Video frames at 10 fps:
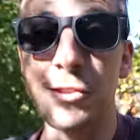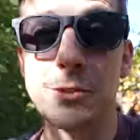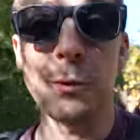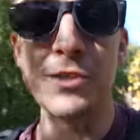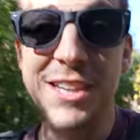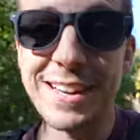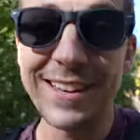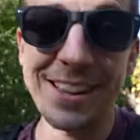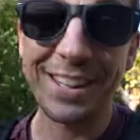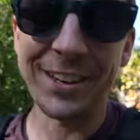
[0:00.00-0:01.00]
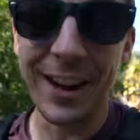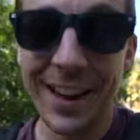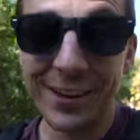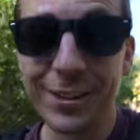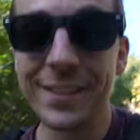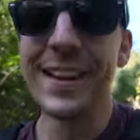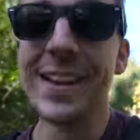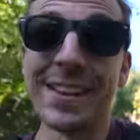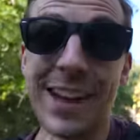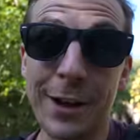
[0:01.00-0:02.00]
which is where Jen and Elliot are anchored.
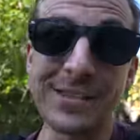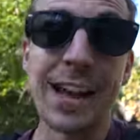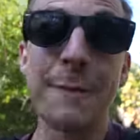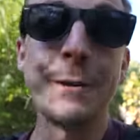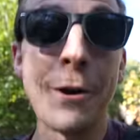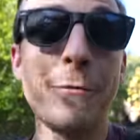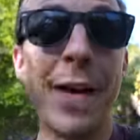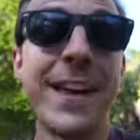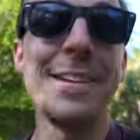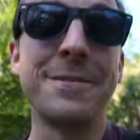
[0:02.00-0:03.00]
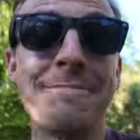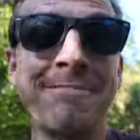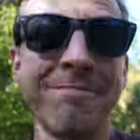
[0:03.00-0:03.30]
Now it's time to go find them.